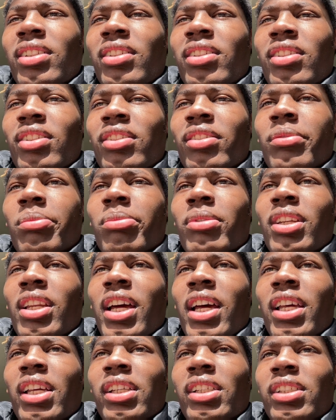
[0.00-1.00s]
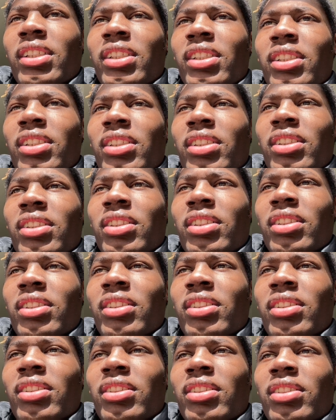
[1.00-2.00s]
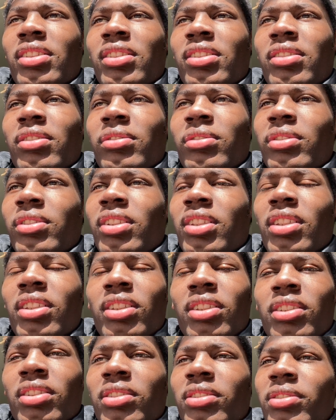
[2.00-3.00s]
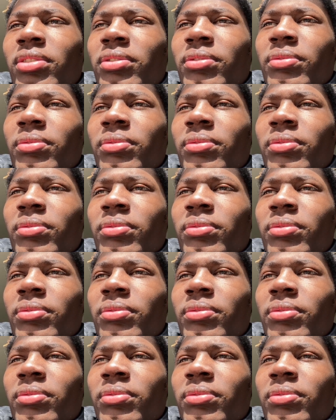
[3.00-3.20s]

then be like you still